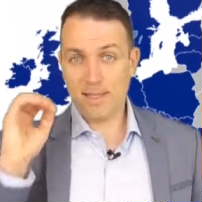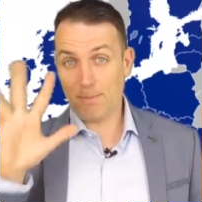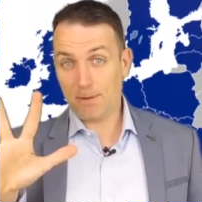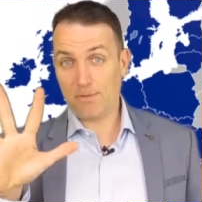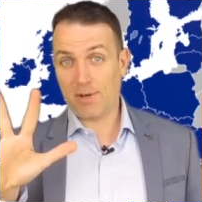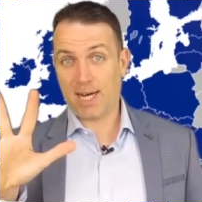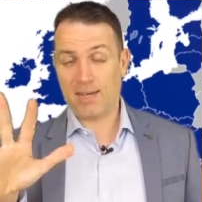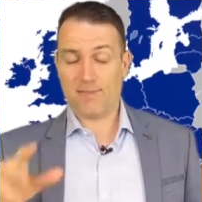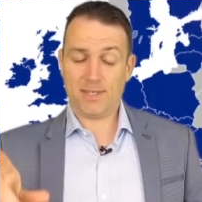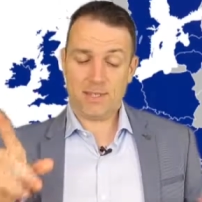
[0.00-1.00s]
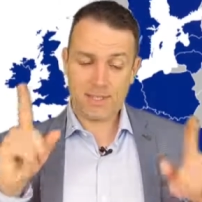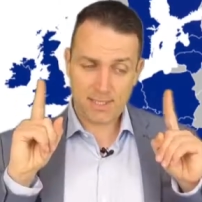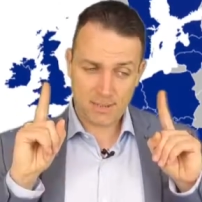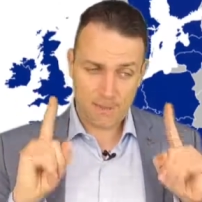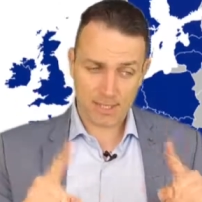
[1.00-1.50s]
Number 5, and
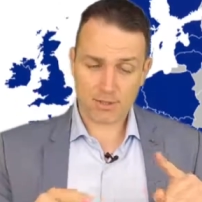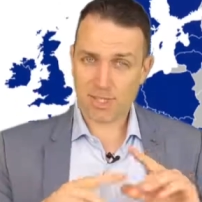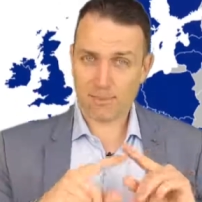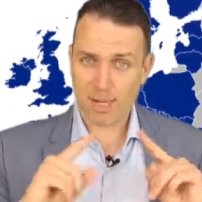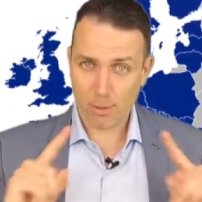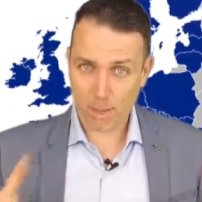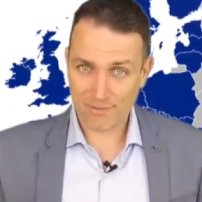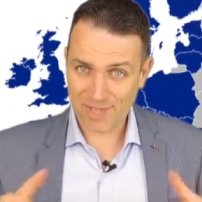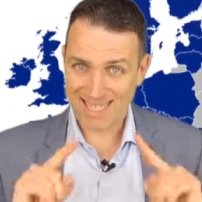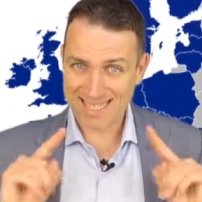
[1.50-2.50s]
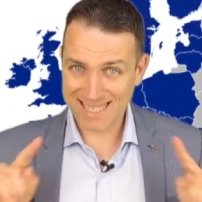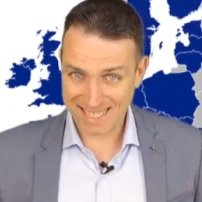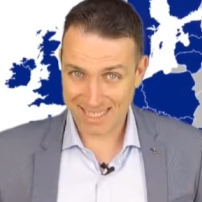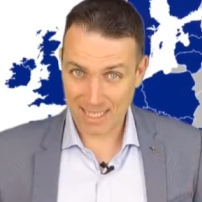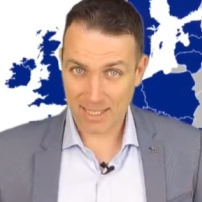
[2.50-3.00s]
this is better that my wife
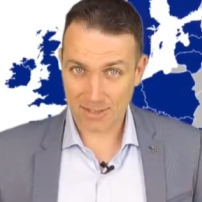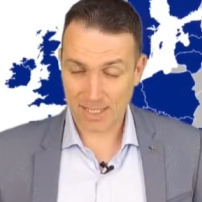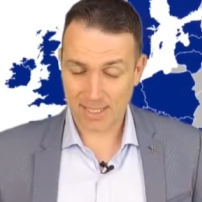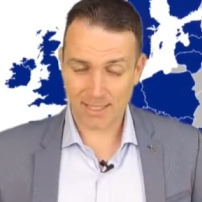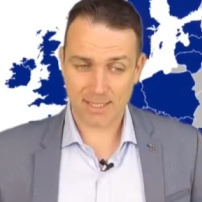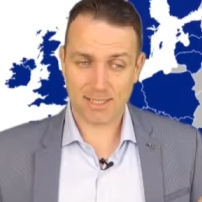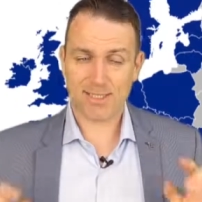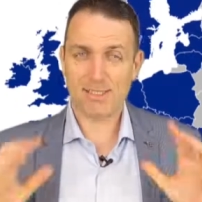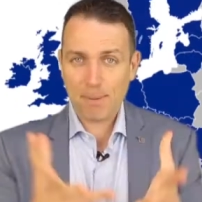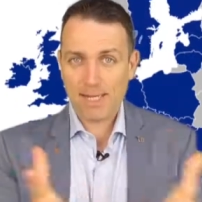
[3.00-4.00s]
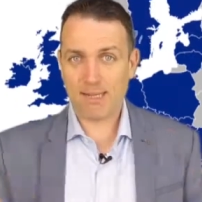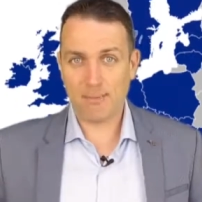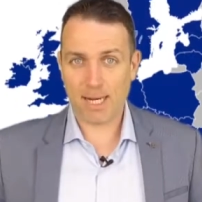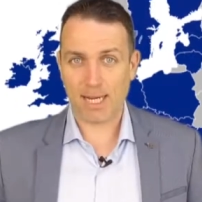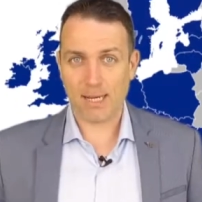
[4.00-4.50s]
doesn't hear this, spend the
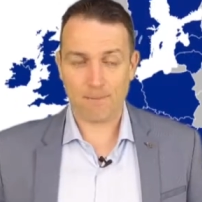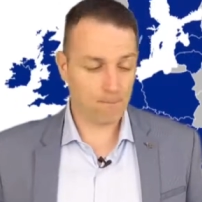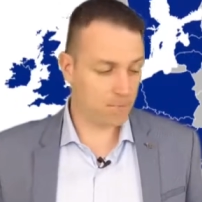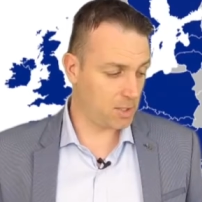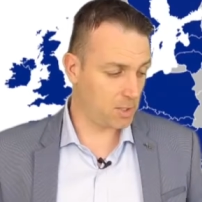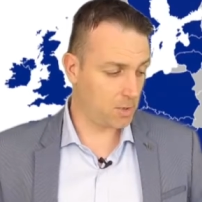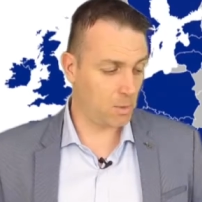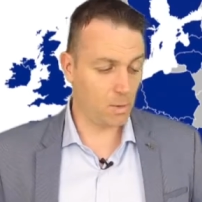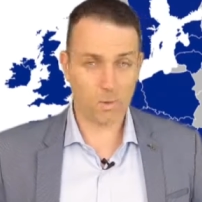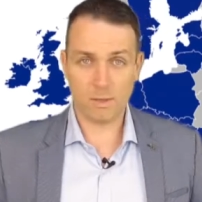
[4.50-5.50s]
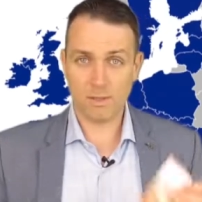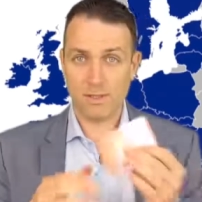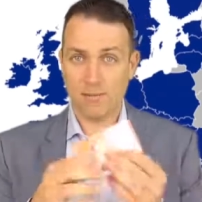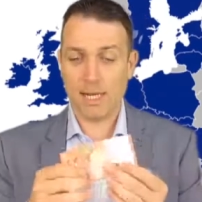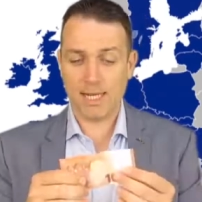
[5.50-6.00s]
money. So
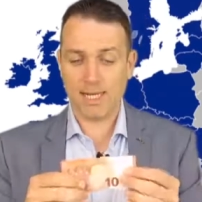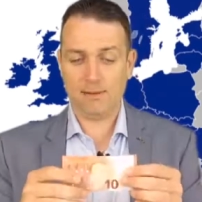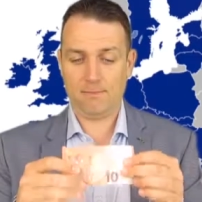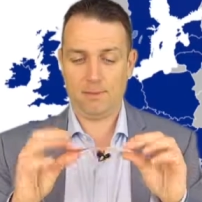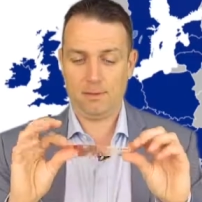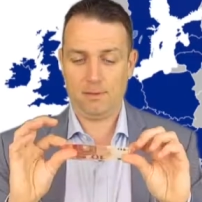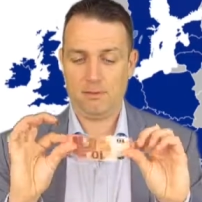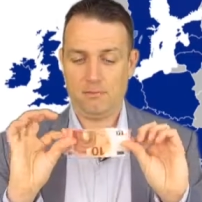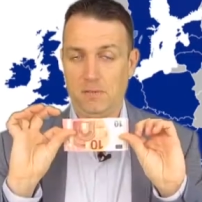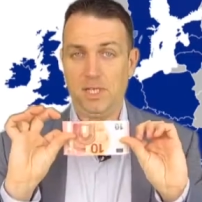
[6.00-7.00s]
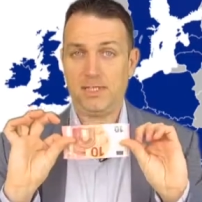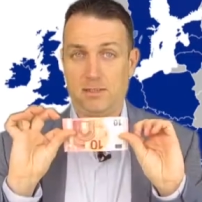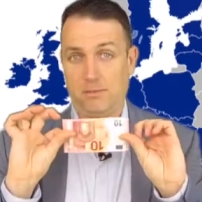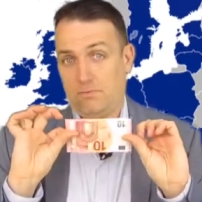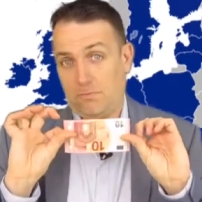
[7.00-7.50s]
the money
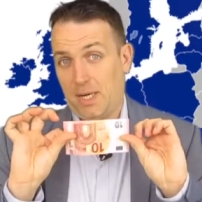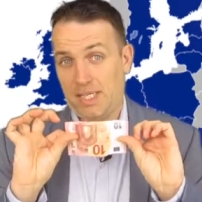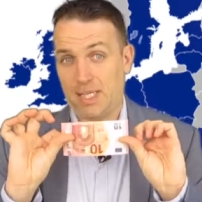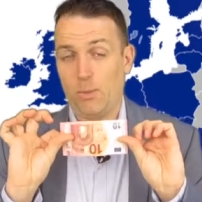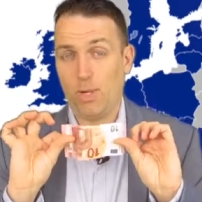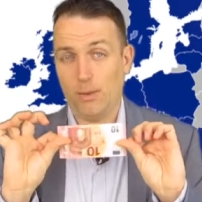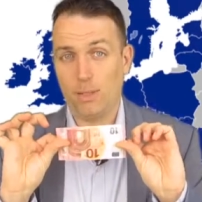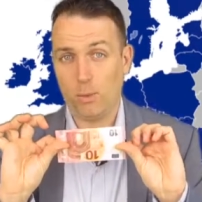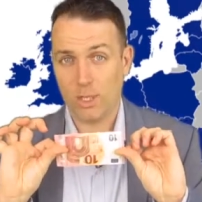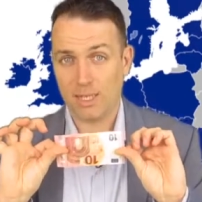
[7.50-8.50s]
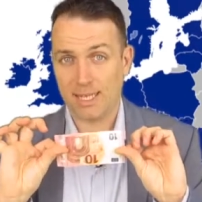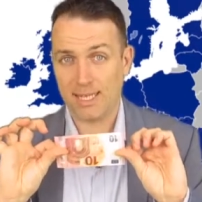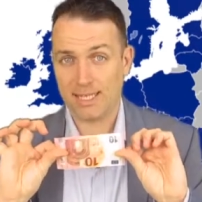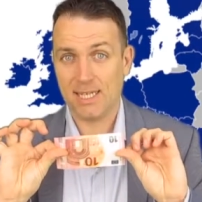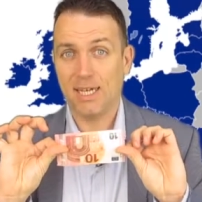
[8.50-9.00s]
is practically will be
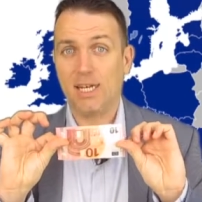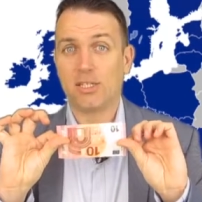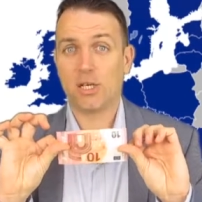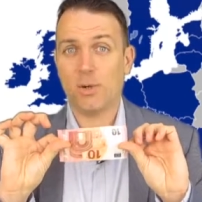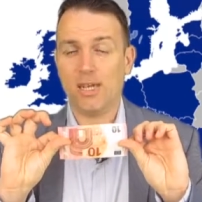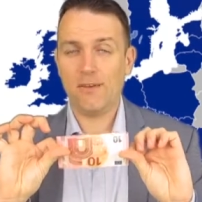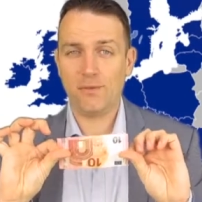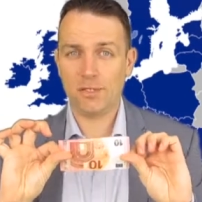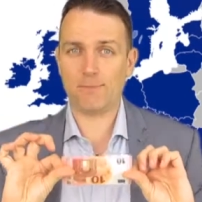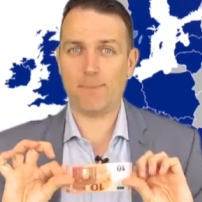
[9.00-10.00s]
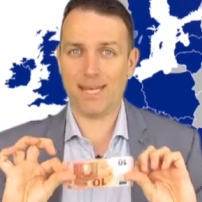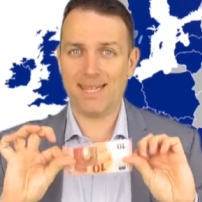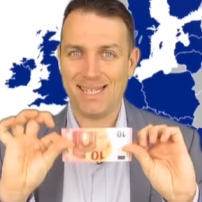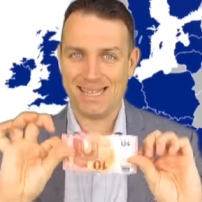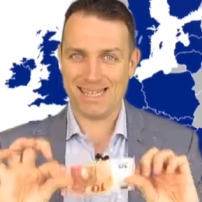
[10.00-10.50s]
worthless. So if you
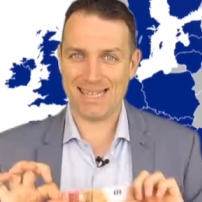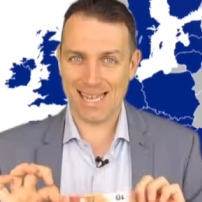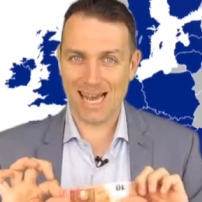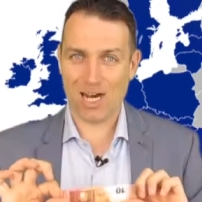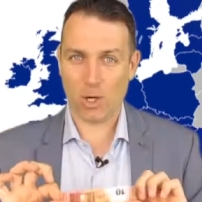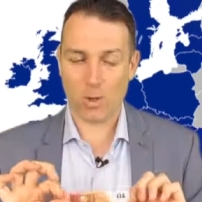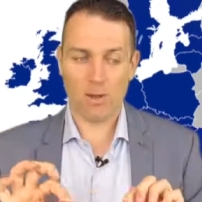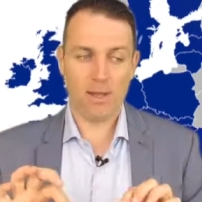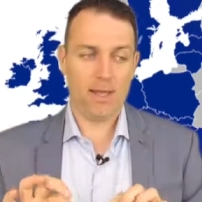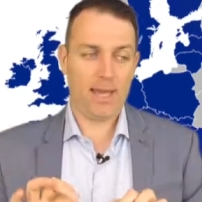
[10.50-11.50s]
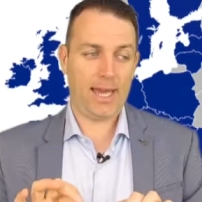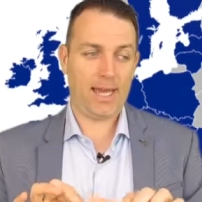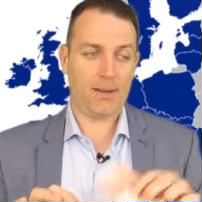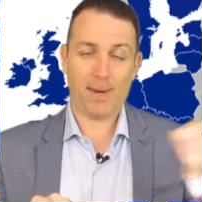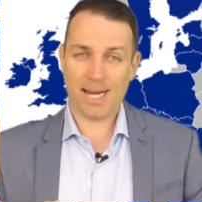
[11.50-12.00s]
spend it now
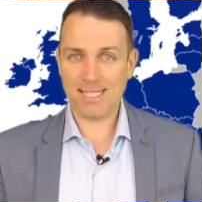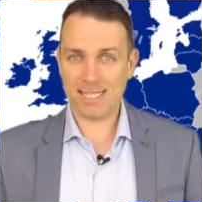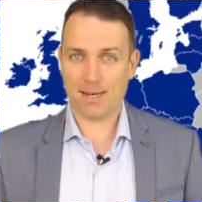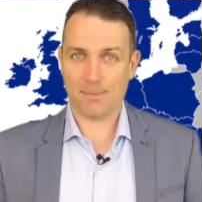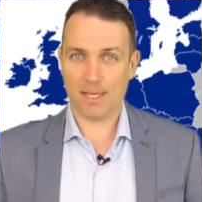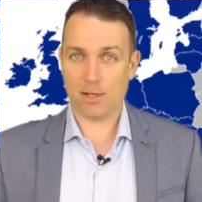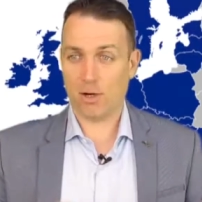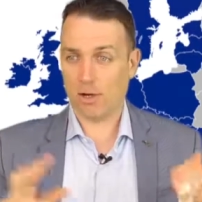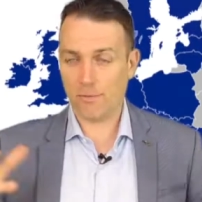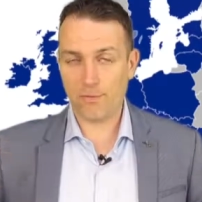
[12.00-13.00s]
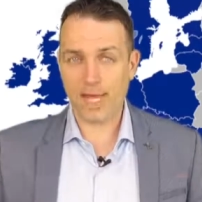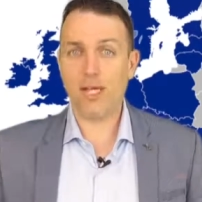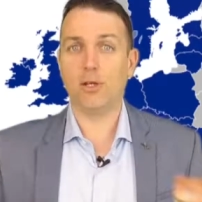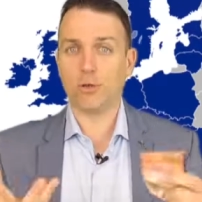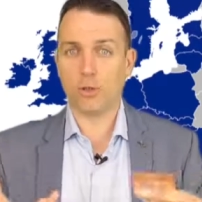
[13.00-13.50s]
and buy something of
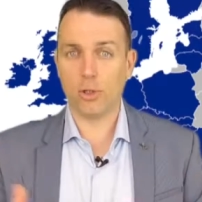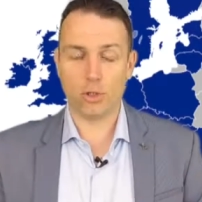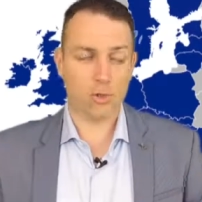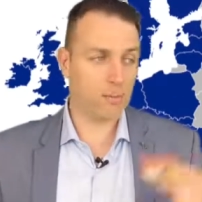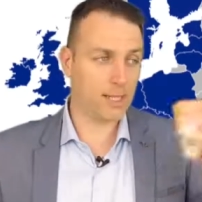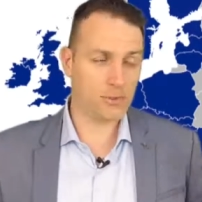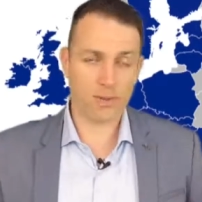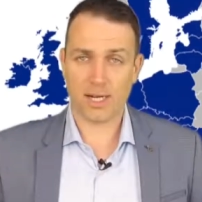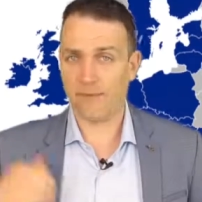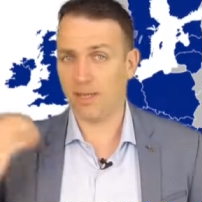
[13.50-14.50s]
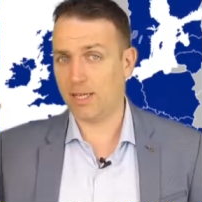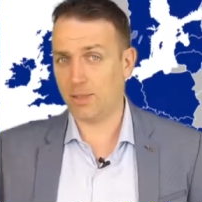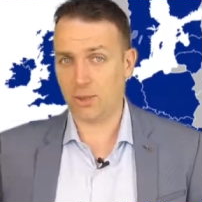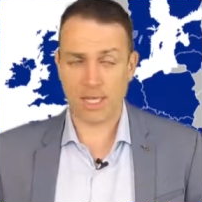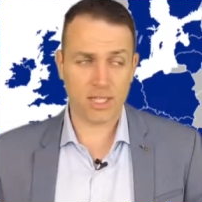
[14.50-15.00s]
value to you, you might travel,
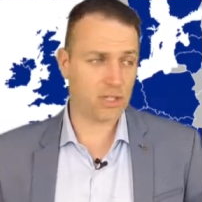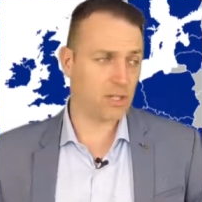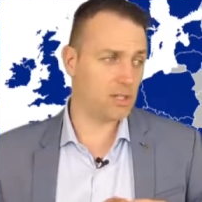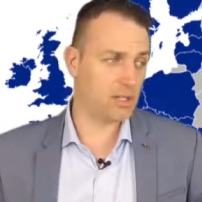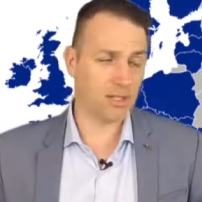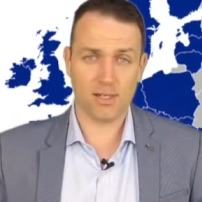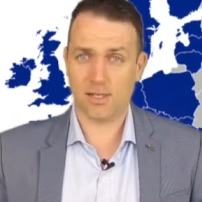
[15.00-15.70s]
education,